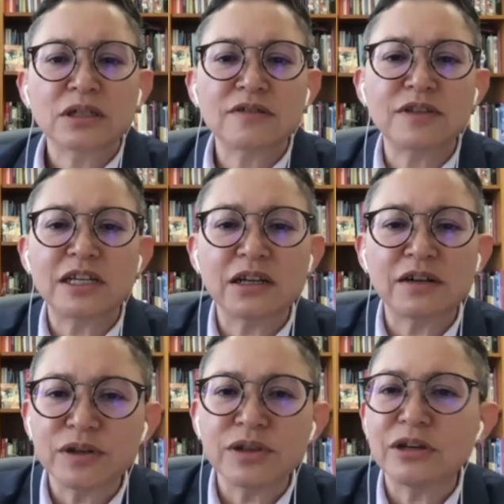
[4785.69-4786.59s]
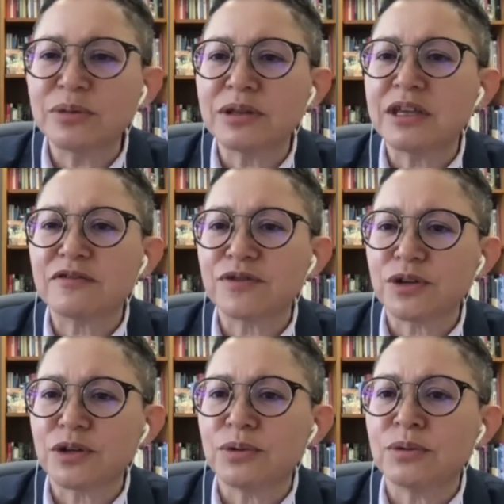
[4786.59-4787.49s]
If they love you, they'll be there for
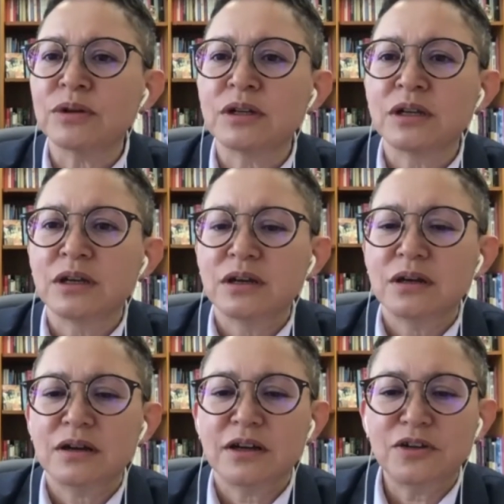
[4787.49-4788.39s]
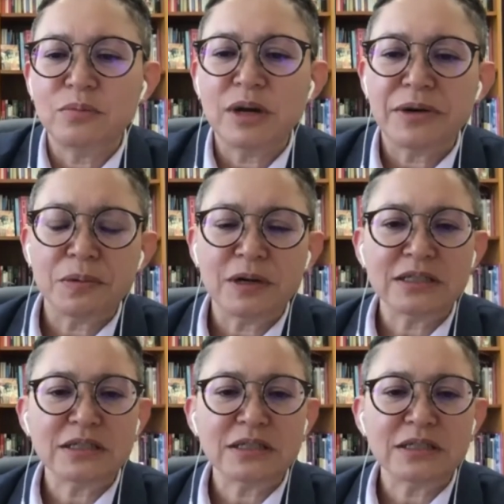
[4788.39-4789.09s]
you, no matter what.